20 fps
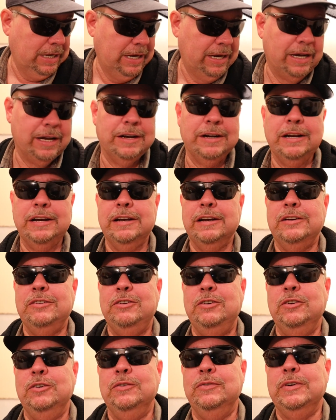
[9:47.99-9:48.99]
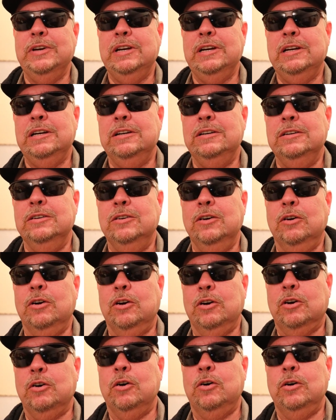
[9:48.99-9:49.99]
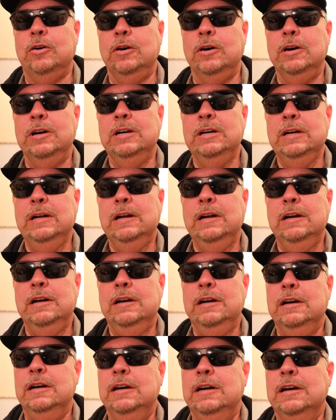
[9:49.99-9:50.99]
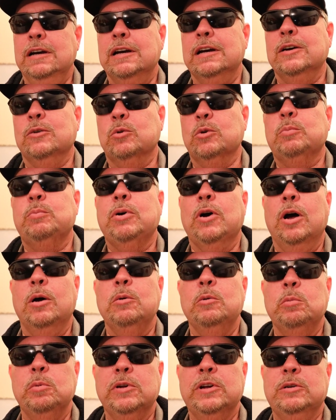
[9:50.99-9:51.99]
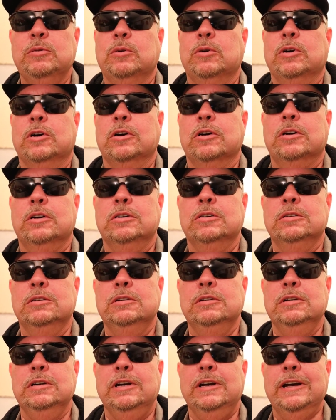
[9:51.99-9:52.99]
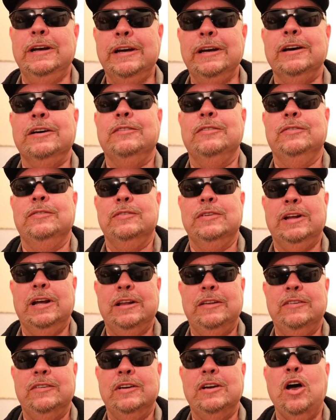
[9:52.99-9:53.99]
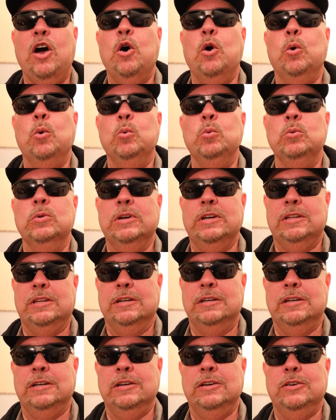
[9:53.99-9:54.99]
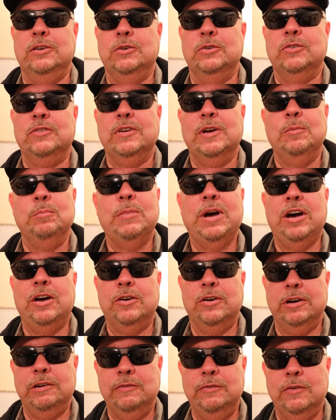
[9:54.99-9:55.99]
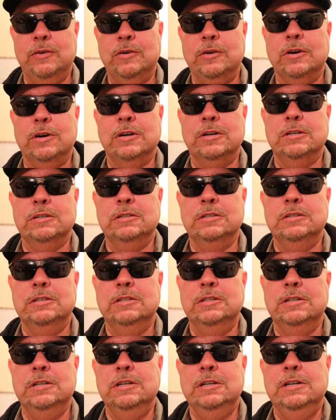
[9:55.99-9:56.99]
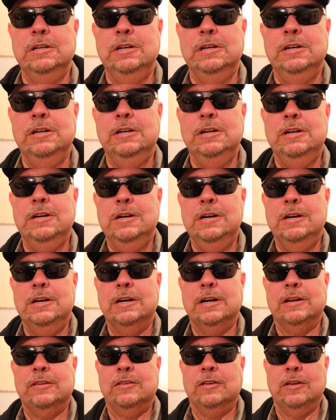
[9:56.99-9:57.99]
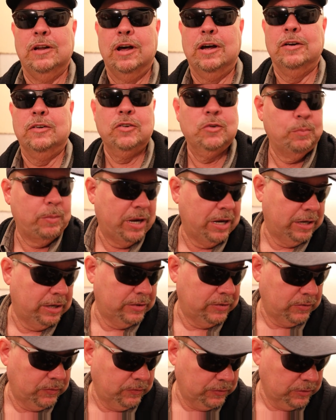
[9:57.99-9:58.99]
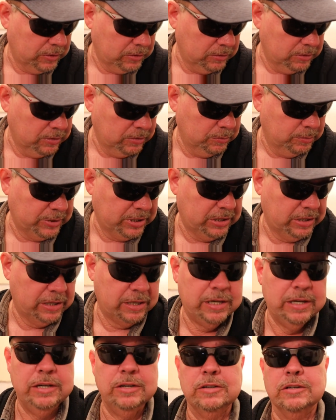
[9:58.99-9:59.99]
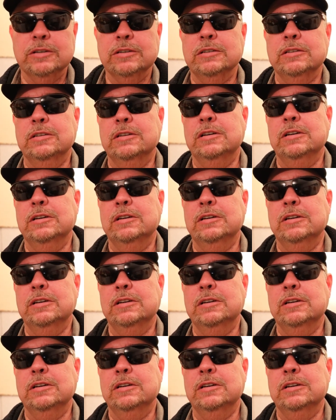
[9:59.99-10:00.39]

In an SUV or a car, it would probably work if that's the only thing you use that battery for. That's a lot of space for a little bitty heater.